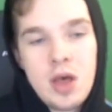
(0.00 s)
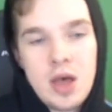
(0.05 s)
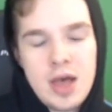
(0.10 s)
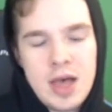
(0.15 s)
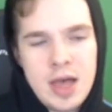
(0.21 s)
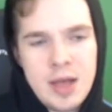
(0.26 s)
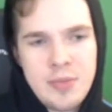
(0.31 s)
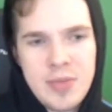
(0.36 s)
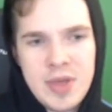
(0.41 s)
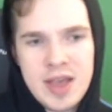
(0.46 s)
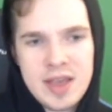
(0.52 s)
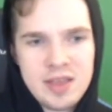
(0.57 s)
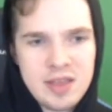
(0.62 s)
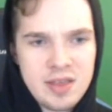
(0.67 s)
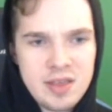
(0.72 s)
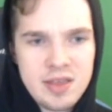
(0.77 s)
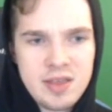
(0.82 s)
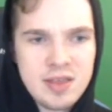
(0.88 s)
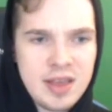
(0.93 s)

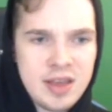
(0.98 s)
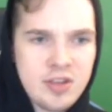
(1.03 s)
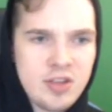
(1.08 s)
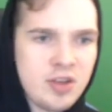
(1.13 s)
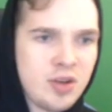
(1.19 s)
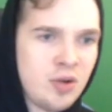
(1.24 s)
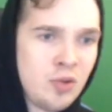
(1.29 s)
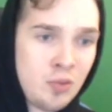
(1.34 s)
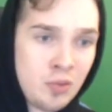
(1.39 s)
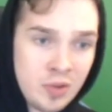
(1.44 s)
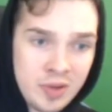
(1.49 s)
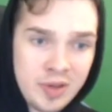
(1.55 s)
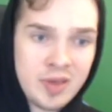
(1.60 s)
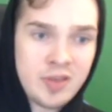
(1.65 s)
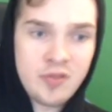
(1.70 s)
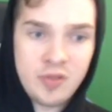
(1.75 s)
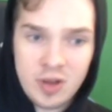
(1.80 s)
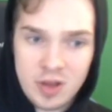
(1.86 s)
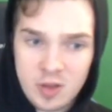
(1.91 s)
as this is actually a
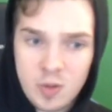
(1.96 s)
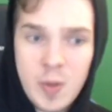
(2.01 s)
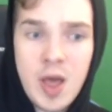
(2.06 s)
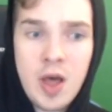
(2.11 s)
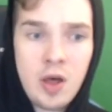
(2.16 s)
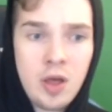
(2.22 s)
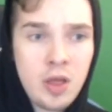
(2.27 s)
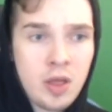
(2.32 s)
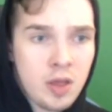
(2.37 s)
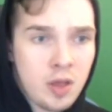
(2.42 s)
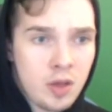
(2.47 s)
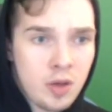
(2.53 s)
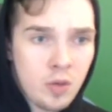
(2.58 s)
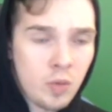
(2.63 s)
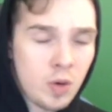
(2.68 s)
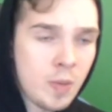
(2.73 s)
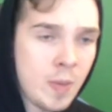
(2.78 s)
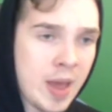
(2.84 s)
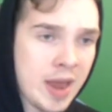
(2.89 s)
really strong spell.
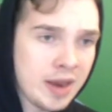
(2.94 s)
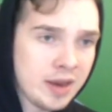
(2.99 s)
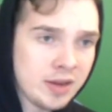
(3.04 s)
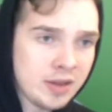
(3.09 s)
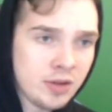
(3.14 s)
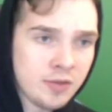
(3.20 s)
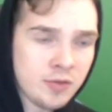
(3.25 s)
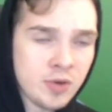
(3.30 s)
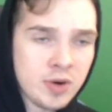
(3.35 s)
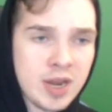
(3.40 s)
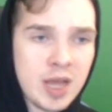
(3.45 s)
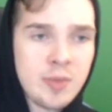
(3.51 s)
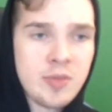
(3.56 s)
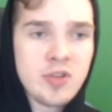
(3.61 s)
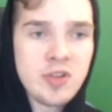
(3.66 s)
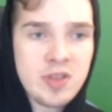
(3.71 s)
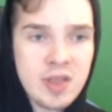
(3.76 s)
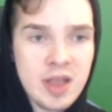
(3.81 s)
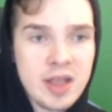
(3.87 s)
1 mana, deal 4
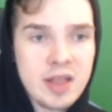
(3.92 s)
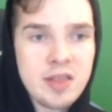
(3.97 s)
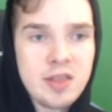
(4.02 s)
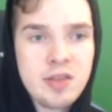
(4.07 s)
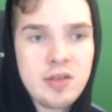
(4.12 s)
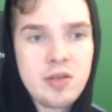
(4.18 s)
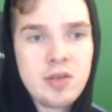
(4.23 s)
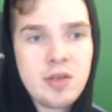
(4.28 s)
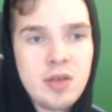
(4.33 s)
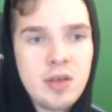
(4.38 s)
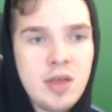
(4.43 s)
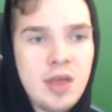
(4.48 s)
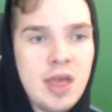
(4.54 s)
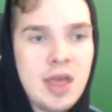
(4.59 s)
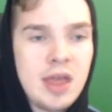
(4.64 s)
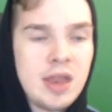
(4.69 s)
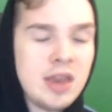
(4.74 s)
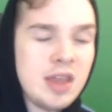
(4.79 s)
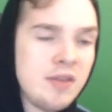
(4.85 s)
damage is nuts.
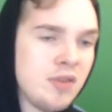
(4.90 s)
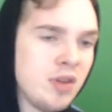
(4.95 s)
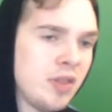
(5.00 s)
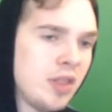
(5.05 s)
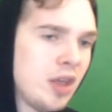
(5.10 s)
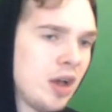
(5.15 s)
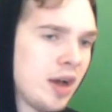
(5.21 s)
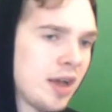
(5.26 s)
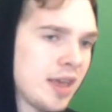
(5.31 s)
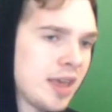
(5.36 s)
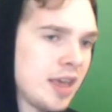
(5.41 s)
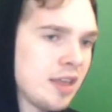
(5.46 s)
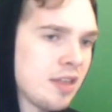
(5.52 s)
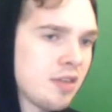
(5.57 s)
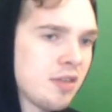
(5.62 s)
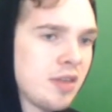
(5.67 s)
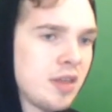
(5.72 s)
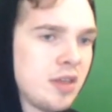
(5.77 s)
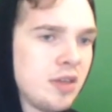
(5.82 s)
And even in the odd
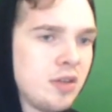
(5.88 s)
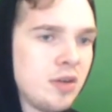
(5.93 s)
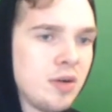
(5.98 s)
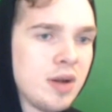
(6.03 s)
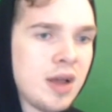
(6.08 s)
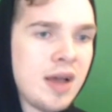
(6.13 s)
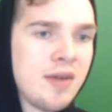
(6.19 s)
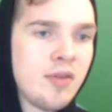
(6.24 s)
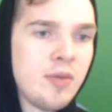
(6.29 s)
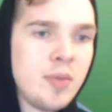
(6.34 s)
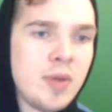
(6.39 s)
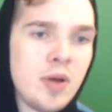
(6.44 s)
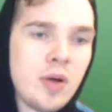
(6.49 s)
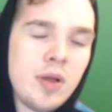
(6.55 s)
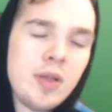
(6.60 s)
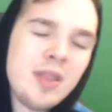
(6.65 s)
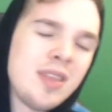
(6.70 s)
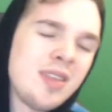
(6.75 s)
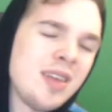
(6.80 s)
case that you don't have
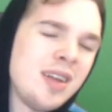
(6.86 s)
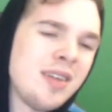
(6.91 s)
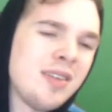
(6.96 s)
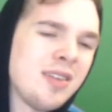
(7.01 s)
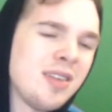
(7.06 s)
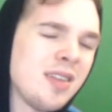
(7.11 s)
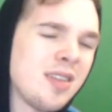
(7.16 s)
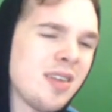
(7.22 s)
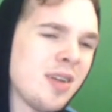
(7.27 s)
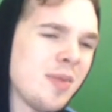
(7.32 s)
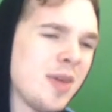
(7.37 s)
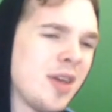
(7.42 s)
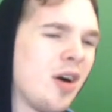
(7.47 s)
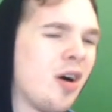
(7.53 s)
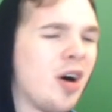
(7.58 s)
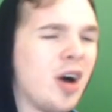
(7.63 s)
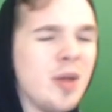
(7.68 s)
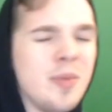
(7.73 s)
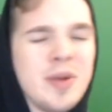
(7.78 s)
a... it's not going to be
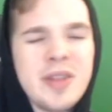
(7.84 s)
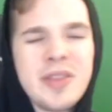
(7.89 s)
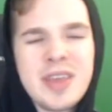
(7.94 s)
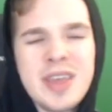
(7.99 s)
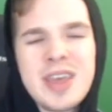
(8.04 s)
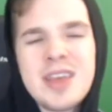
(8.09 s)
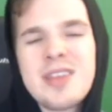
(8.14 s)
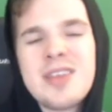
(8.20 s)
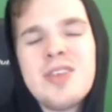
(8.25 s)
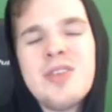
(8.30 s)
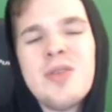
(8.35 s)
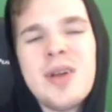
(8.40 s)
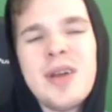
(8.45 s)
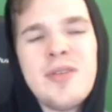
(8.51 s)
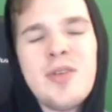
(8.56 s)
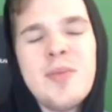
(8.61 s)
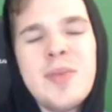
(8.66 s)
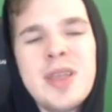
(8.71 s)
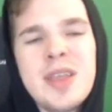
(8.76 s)
odd, but in the case that you don't
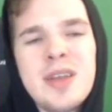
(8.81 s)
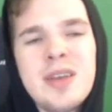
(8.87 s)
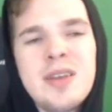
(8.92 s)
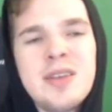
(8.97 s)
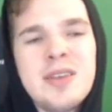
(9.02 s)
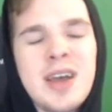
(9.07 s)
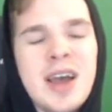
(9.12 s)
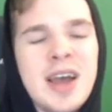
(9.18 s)
have a minion